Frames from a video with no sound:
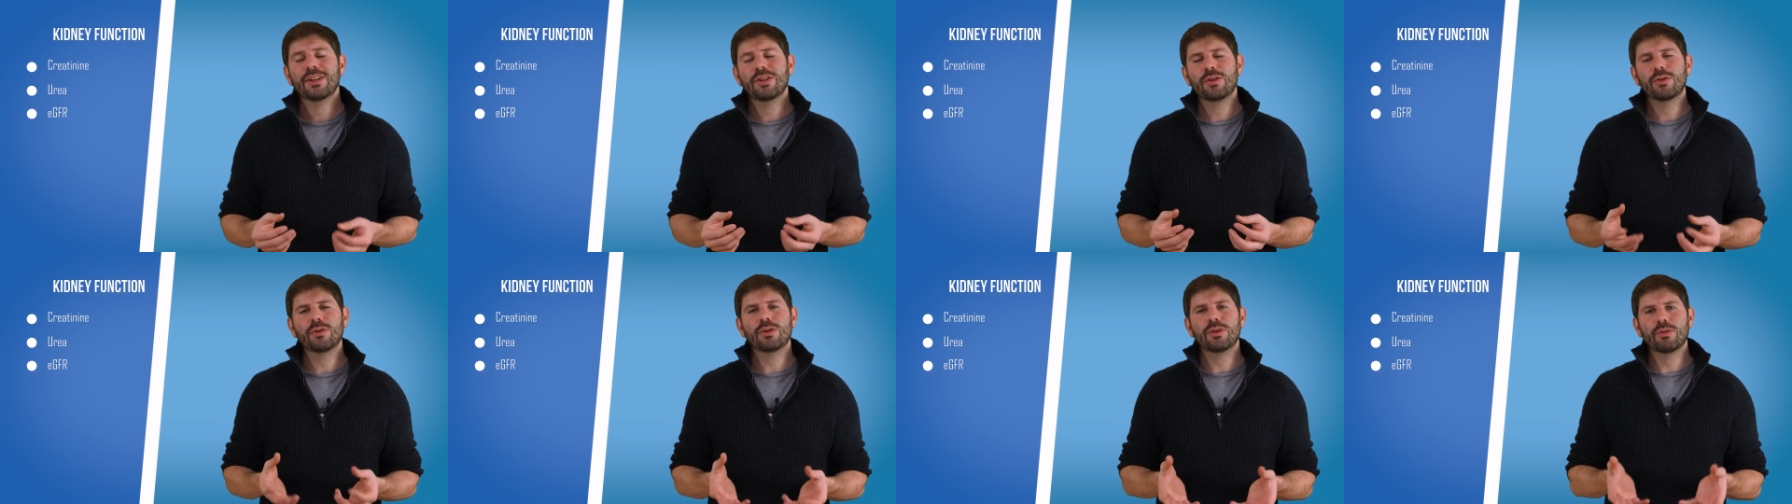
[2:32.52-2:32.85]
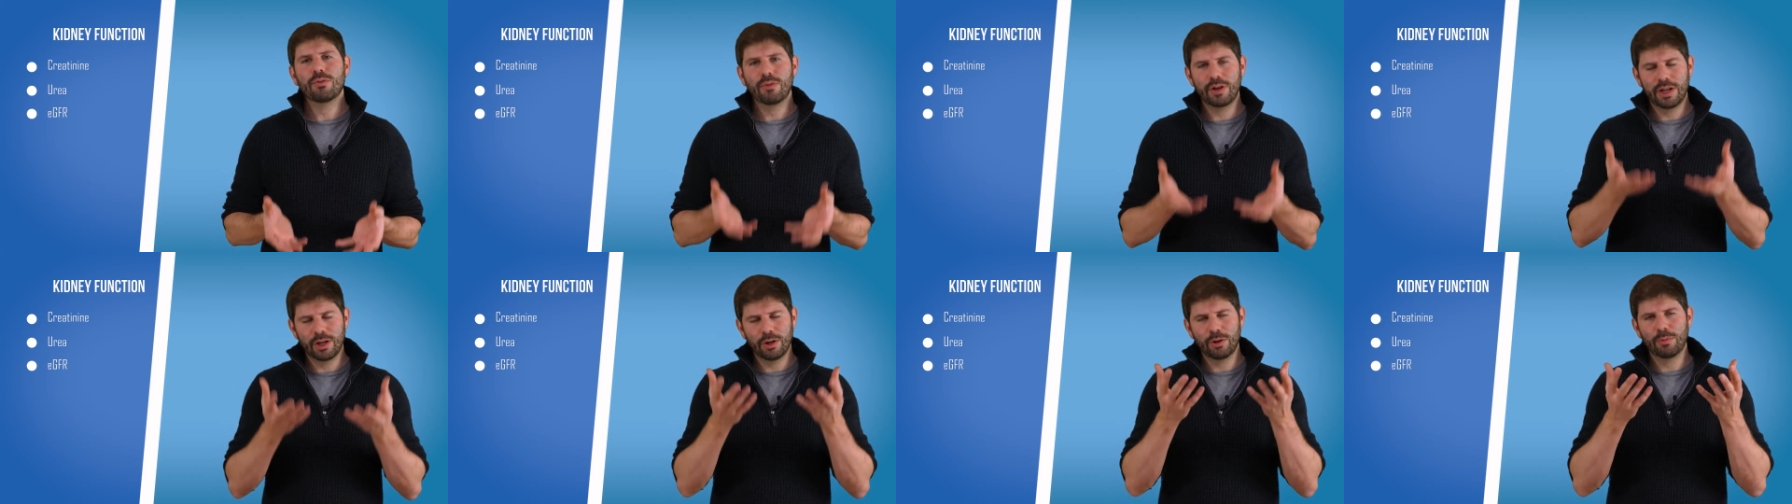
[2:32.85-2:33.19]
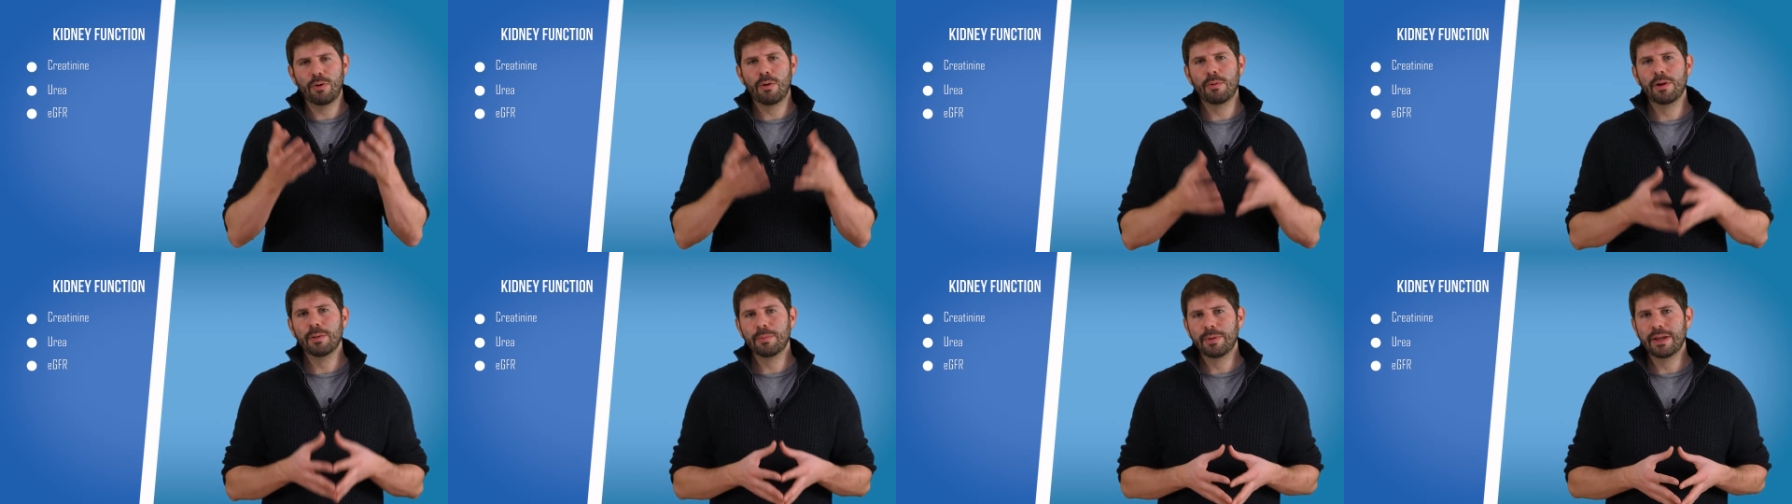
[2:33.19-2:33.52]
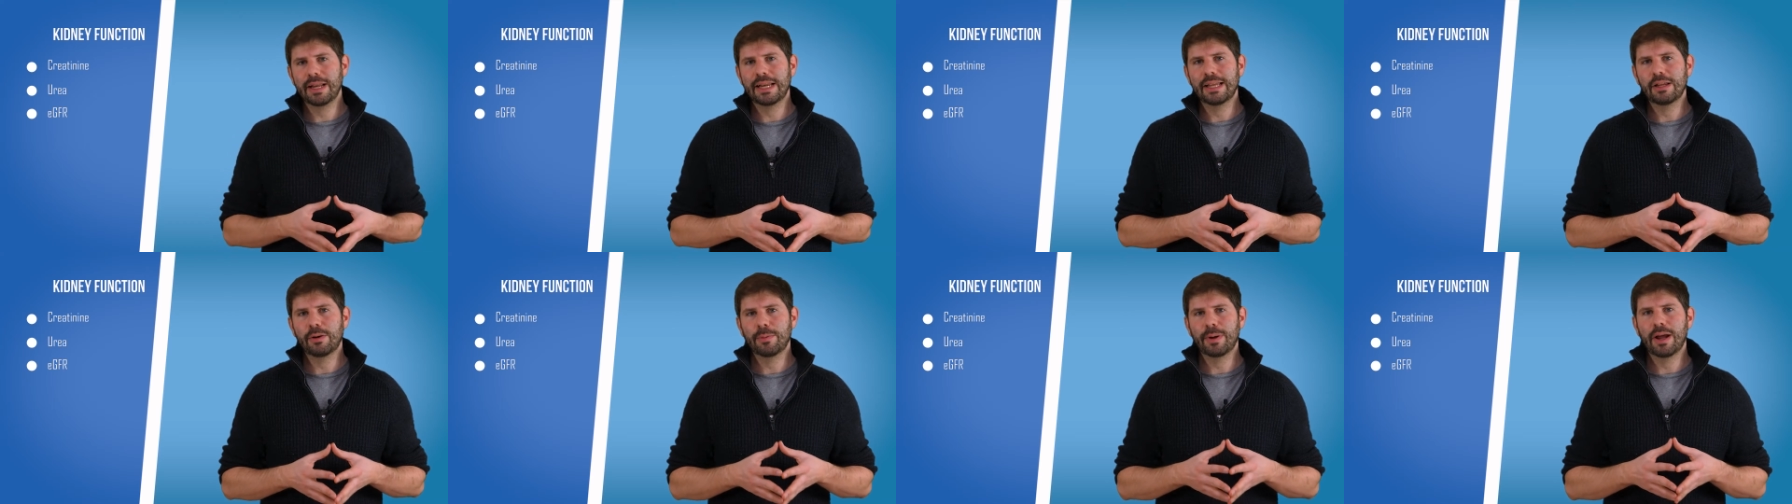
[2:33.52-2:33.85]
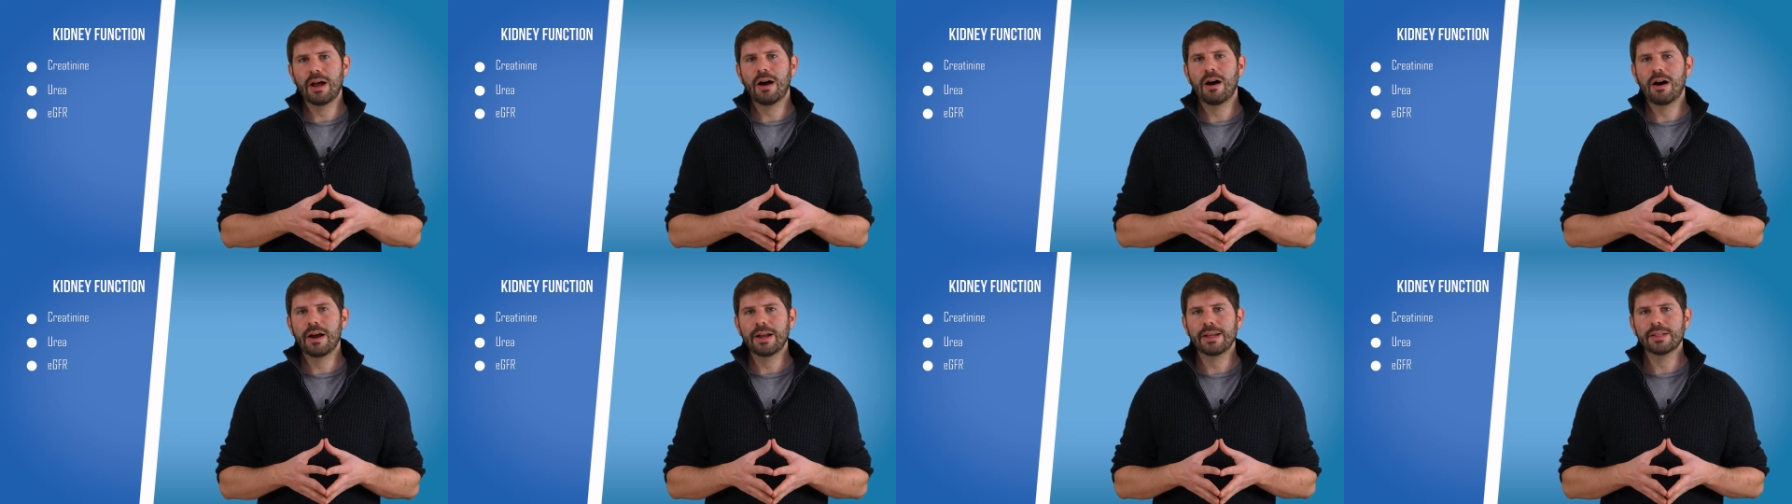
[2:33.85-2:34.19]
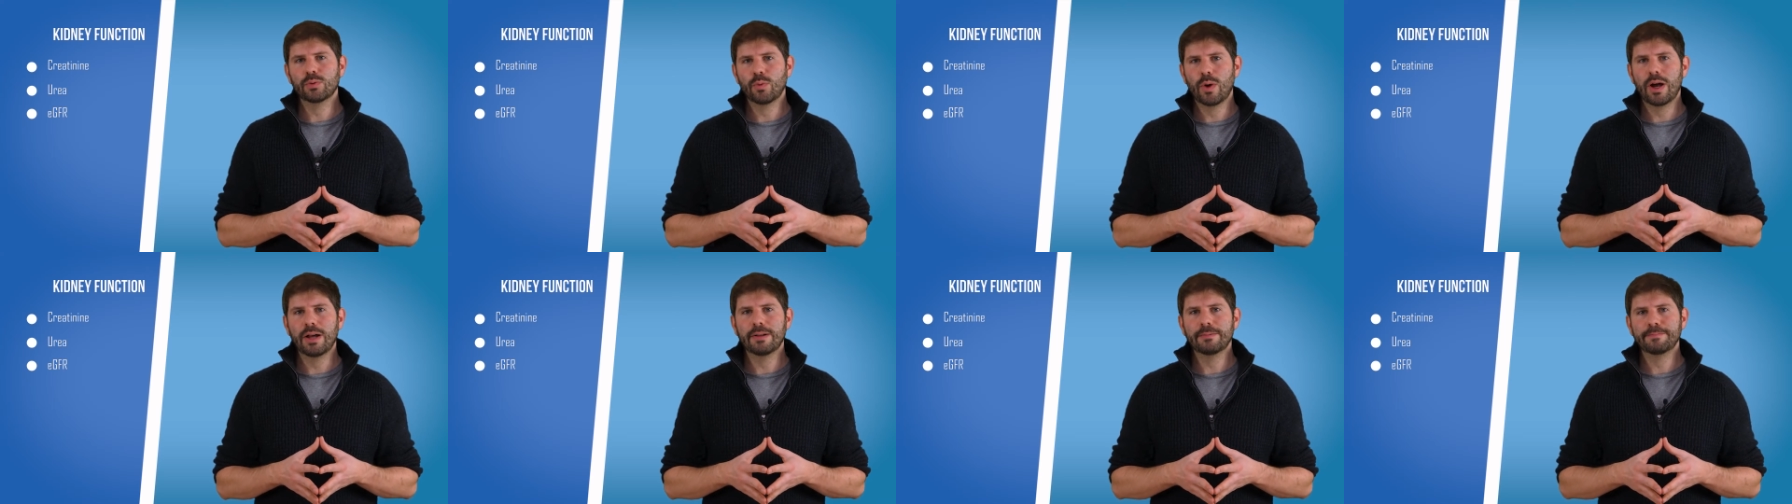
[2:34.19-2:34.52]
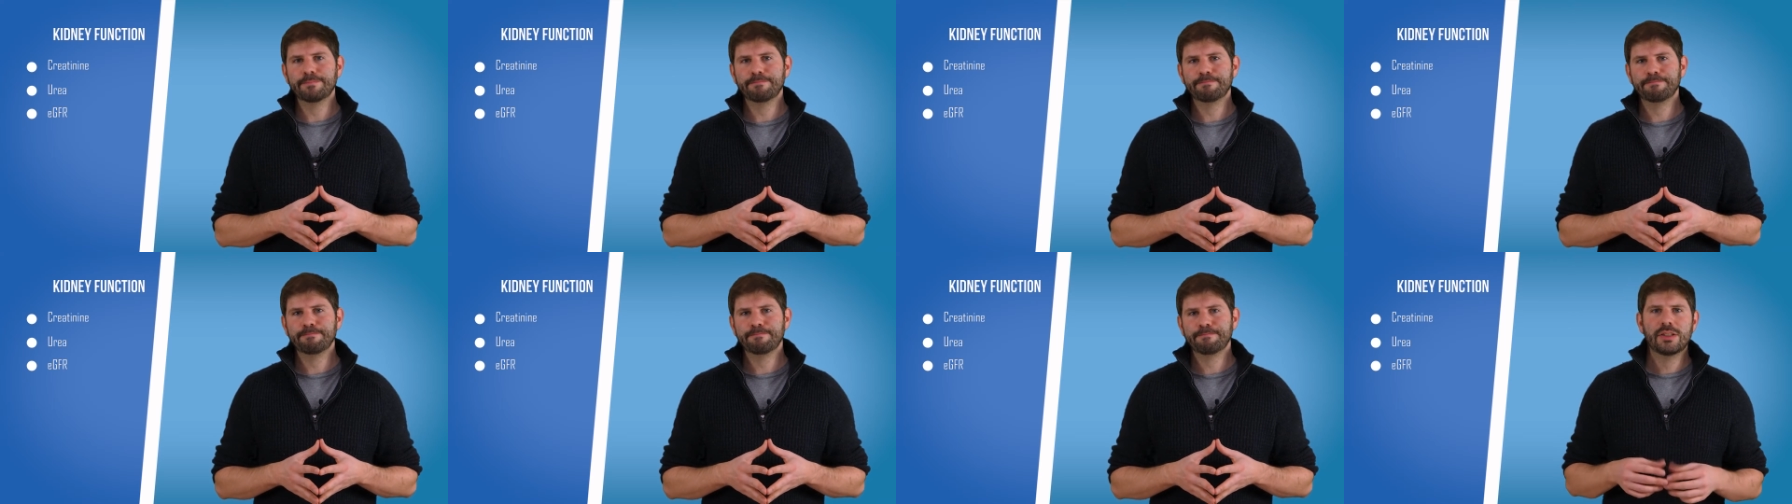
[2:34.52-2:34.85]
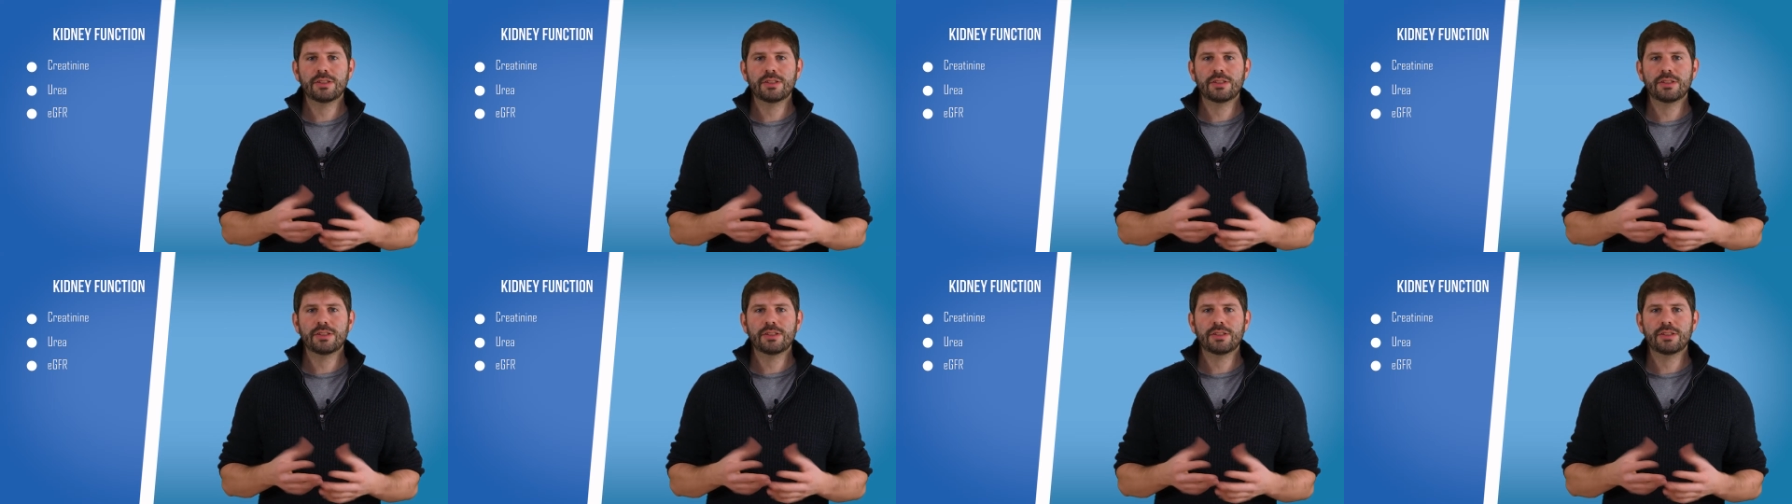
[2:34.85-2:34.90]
your urea will probably be a little bit high as well.